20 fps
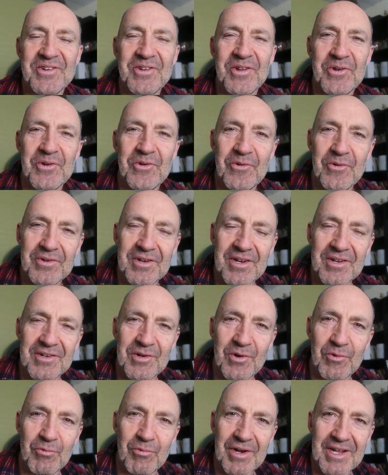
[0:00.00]
To, to,
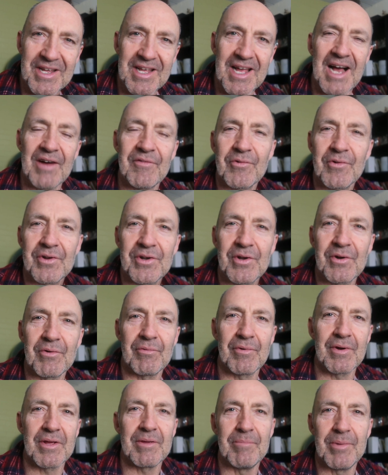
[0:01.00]
to recover and to
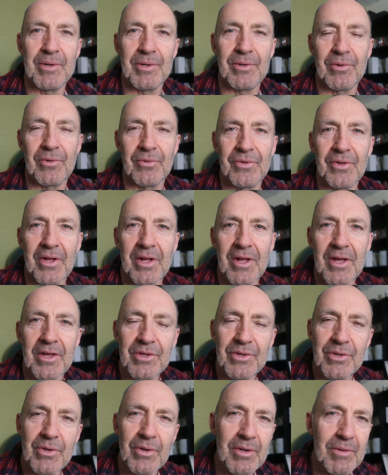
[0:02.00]
rebuild,
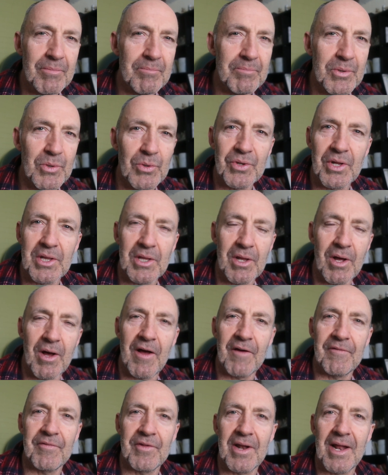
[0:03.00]
you can build a
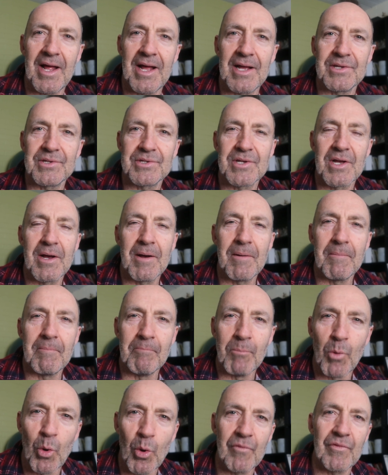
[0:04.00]
life that has
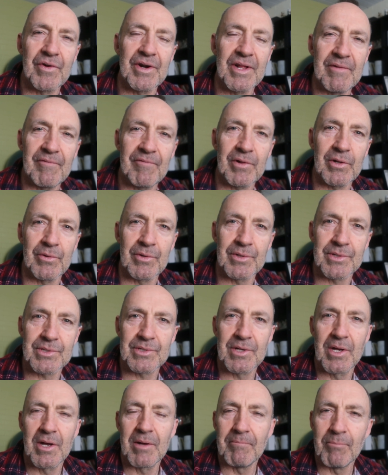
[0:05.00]
more of an
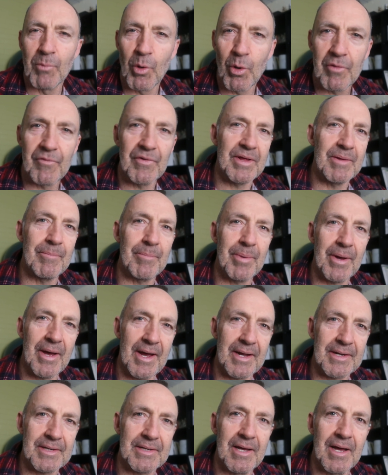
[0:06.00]
influence, more of an
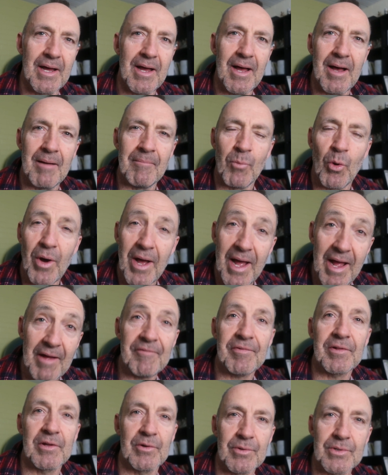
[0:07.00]
impact, and more
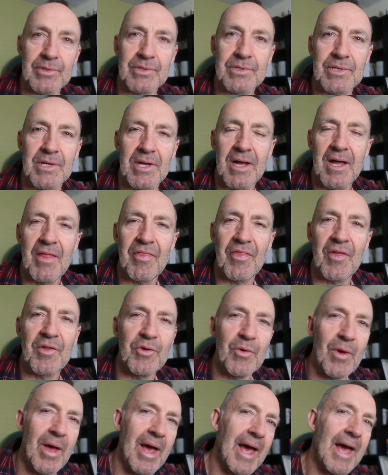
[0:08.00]
affluence
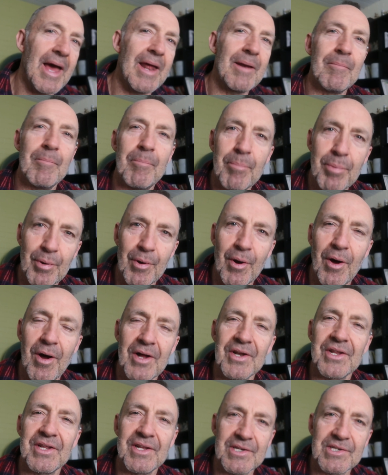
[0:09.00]
than you had
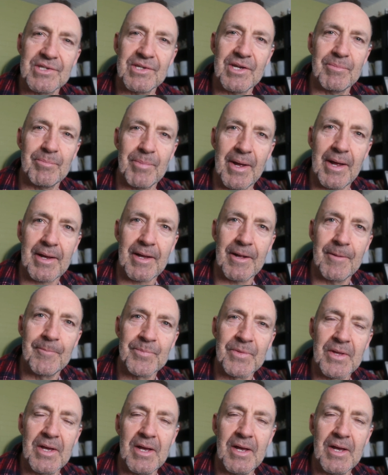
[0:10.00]
prior to your setback.